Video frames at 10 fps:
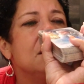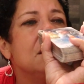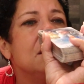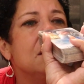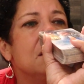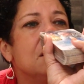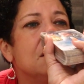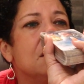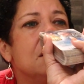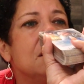
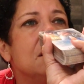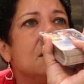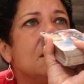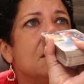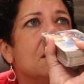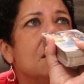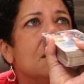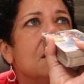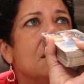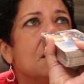
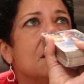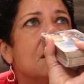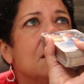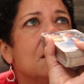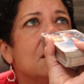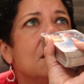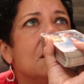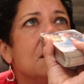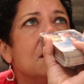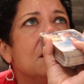
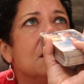Nothing is said.